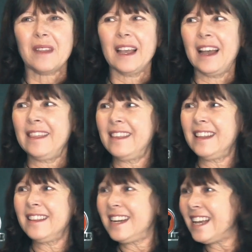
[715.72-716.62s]
And
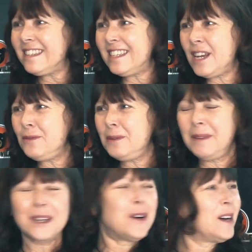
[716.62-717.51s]
then the next day we'd
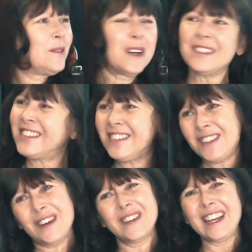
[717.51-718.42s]
be going, "Where's
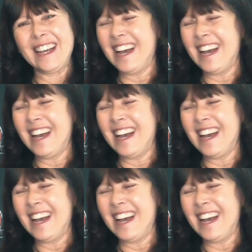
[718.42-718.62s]
Joni?"